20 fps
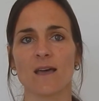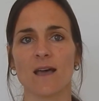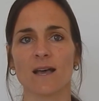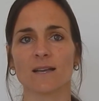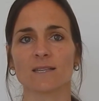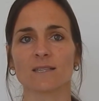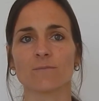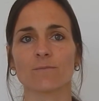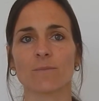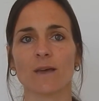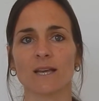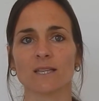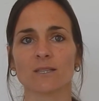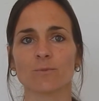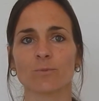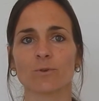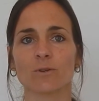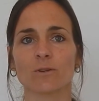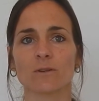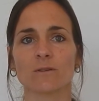As a
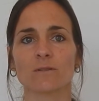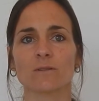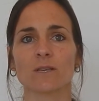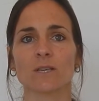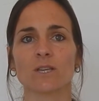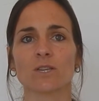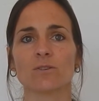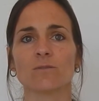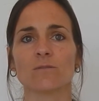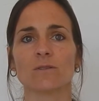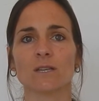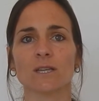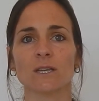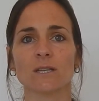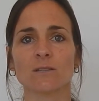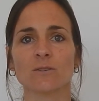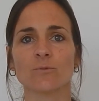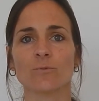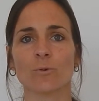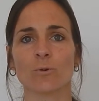mass producer, you
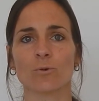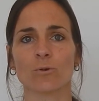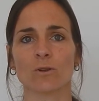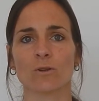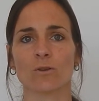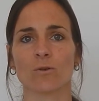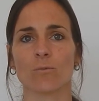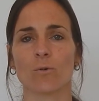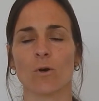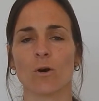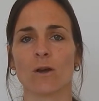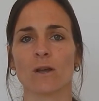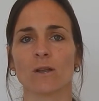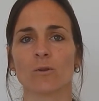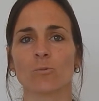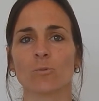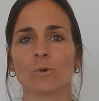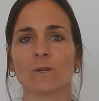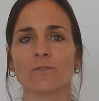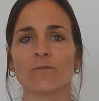need to broaden your
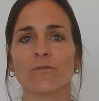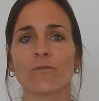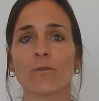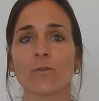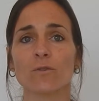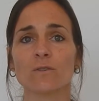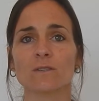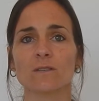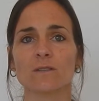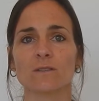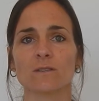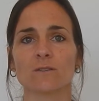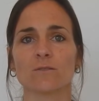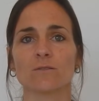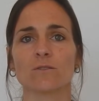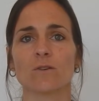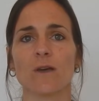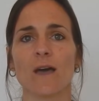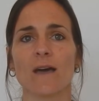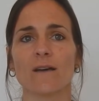market, which forces you
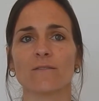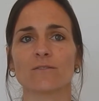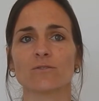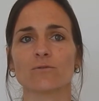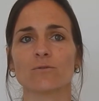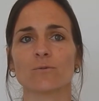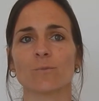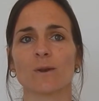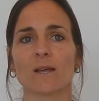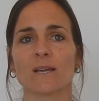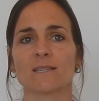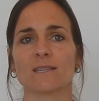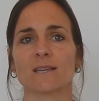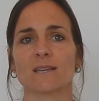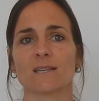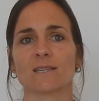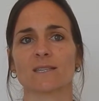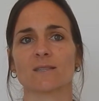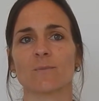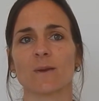to have to replace
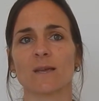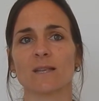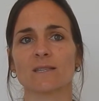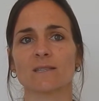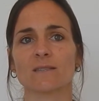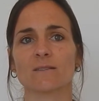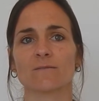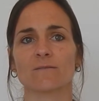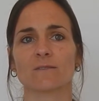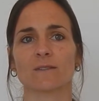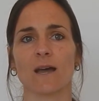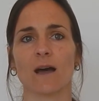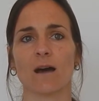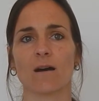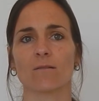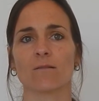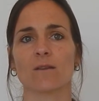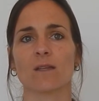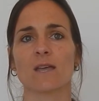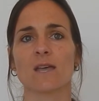that expensive
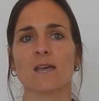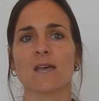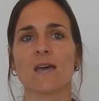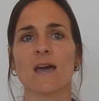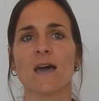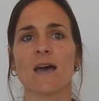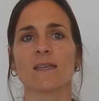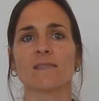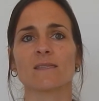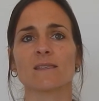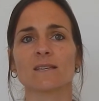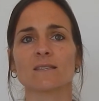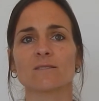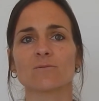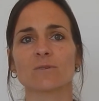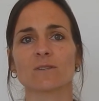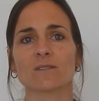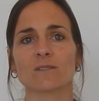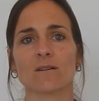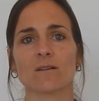down, and
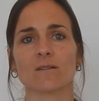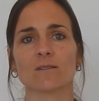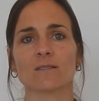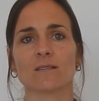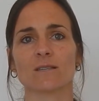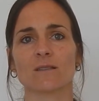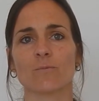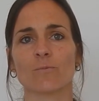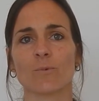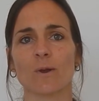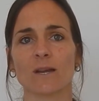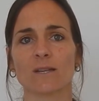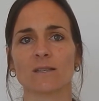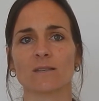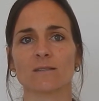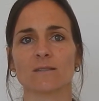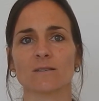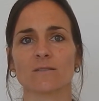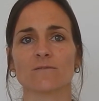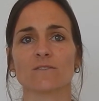this results in the
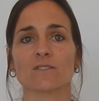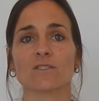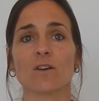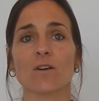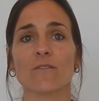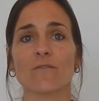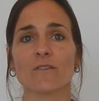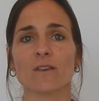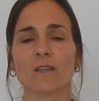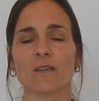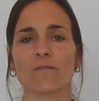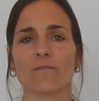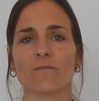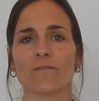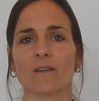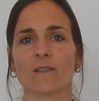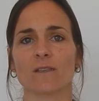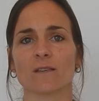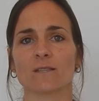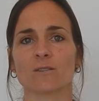practice of softening
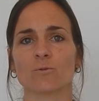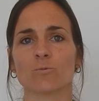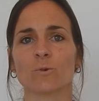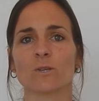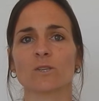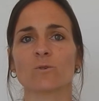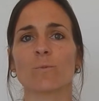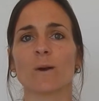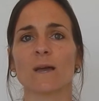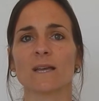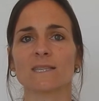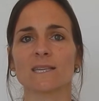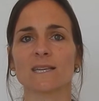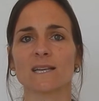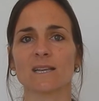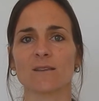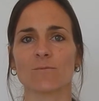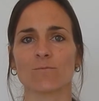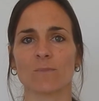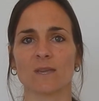feathers, which
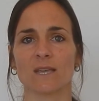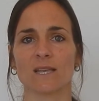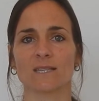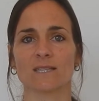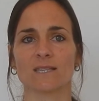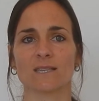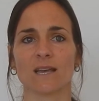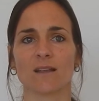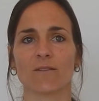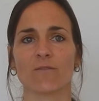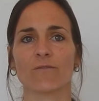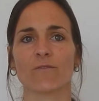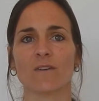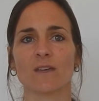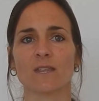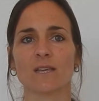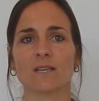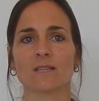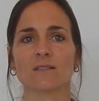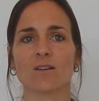basically means that
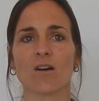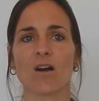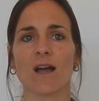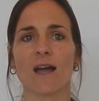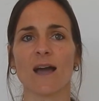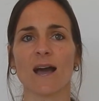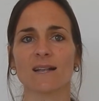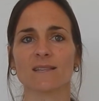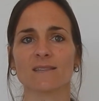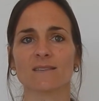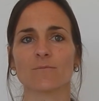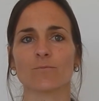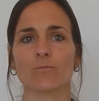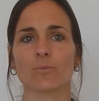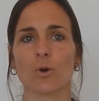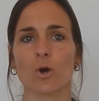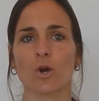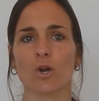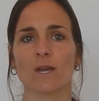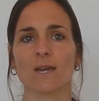feathers are cut and
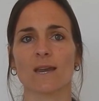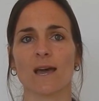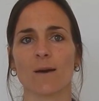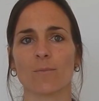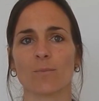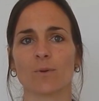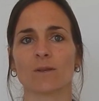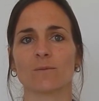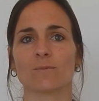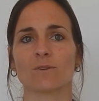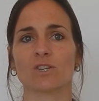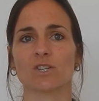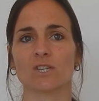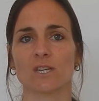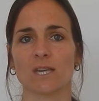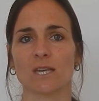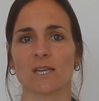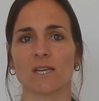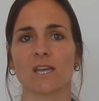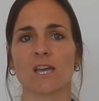broken up in a
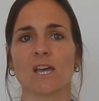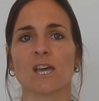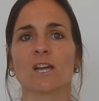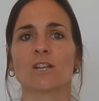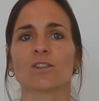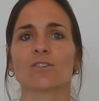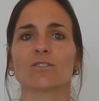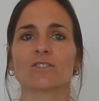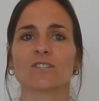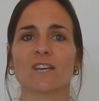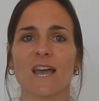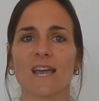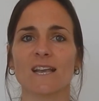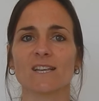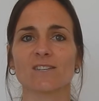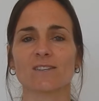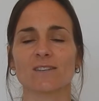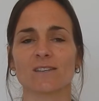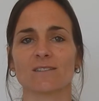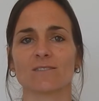machine to
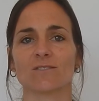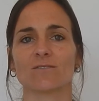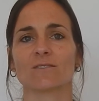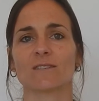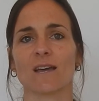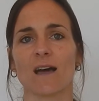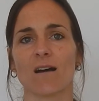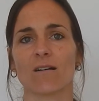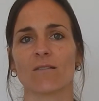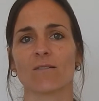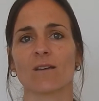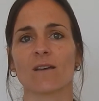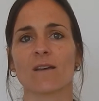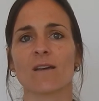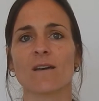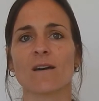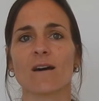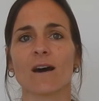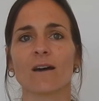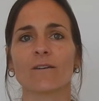change it into down.
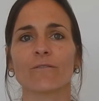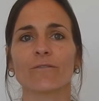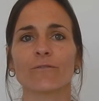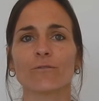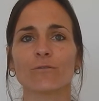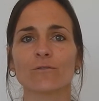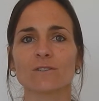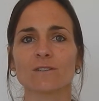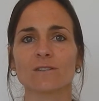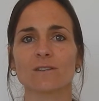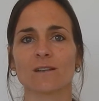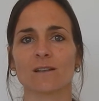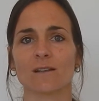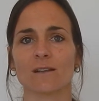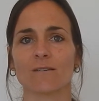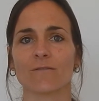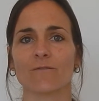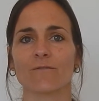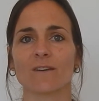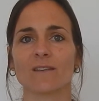
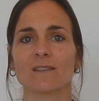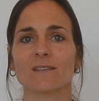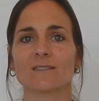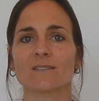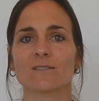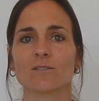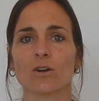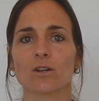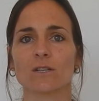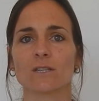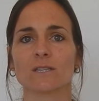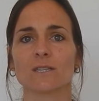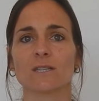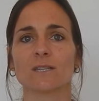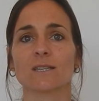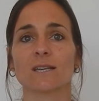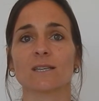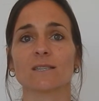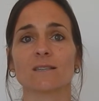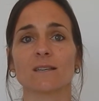Unfortunately, feathers start to
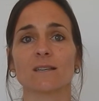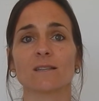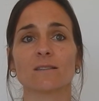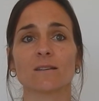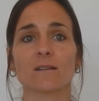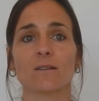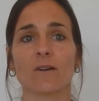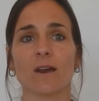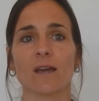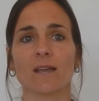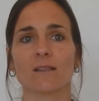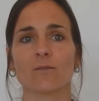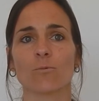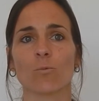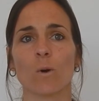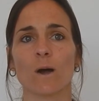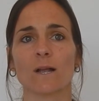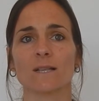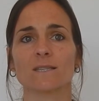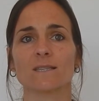disintegrate
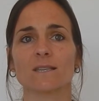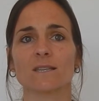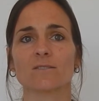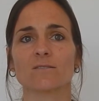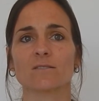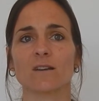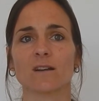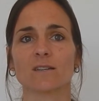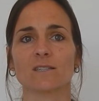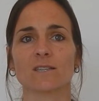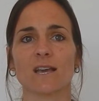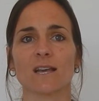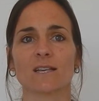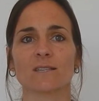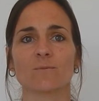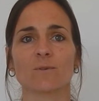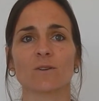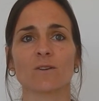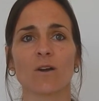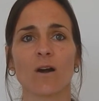once their structure
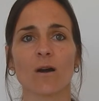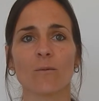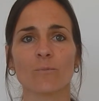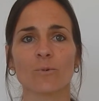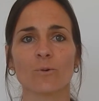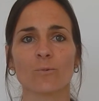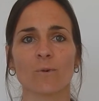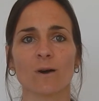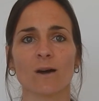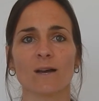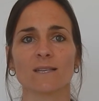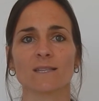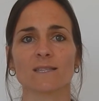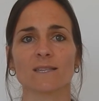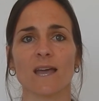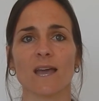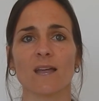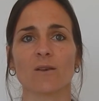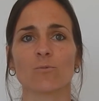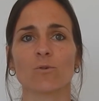has been
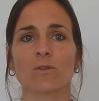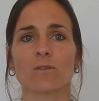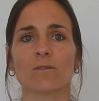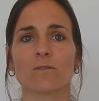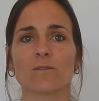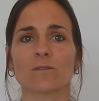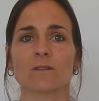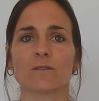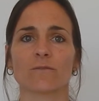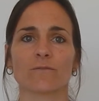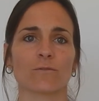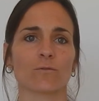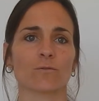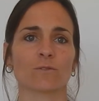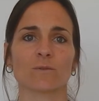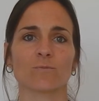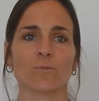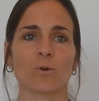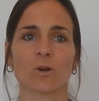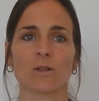compromised, and with use it
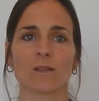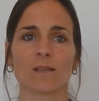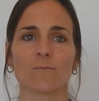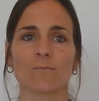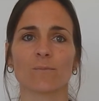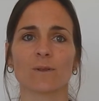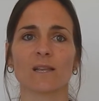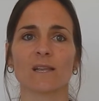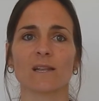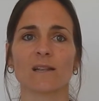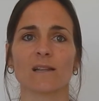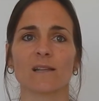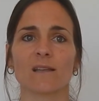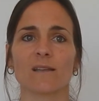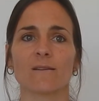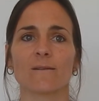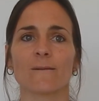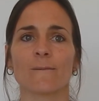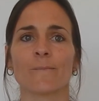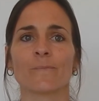falls apart
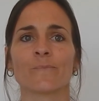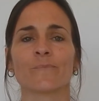completely.